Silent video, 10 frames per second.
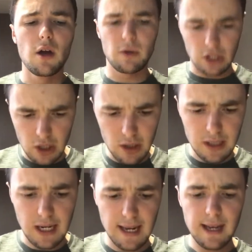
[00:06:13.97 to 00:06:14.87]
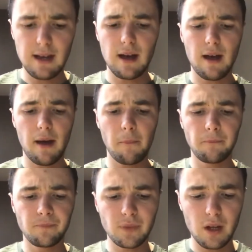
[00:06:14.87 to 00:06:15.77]
which is good to hear.
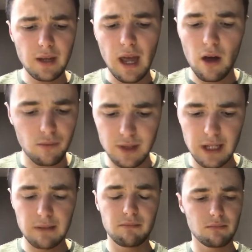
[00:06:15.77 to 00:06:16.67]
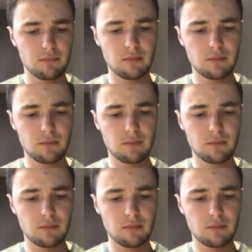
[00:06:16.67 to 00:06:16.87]
Yeah, obviously,